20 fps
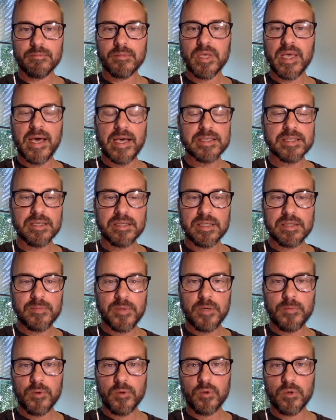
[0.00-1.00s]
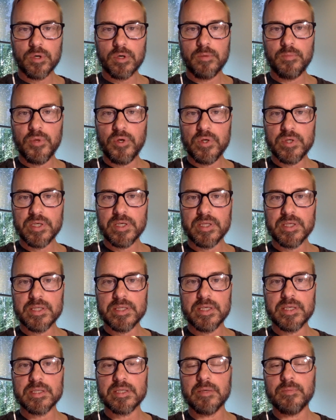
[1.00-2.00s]
catching these people who are abusing the
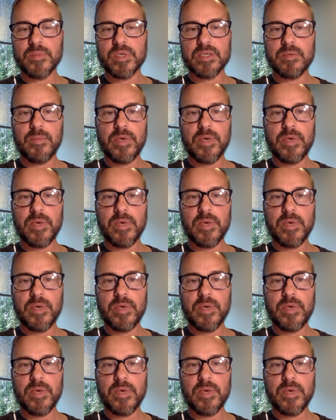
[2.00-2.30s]
system because